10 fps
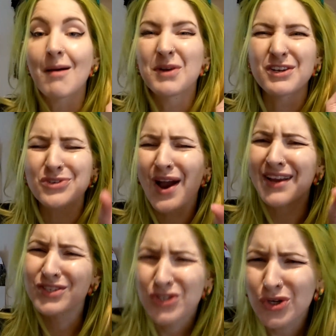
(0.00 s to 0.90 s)
I'm gonna
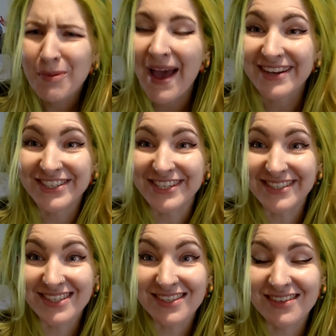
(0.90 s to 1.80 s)
try 2
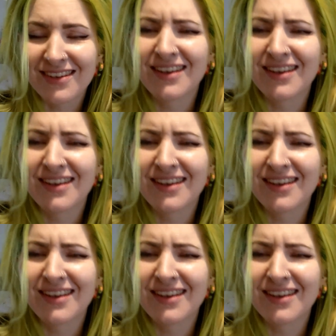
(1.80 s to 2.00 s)
batches.